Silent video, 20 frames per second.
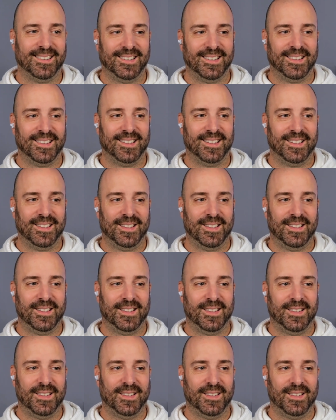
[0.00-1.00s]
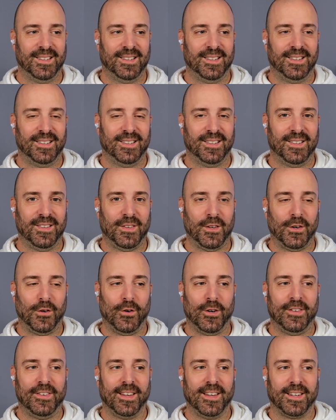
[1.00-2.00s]
Imagine. The
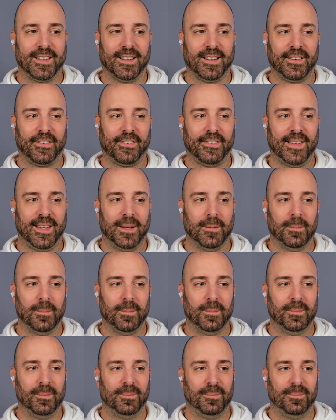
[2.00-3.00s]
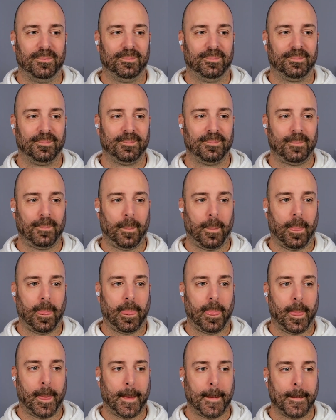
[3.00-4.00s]
ridiculous name. Anyway, um, are you two an
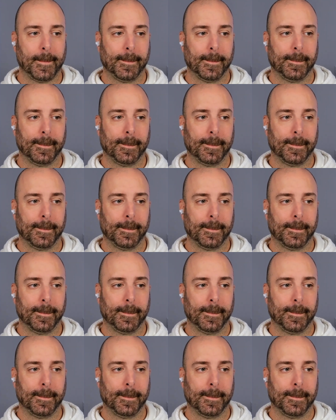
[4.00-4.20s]
item?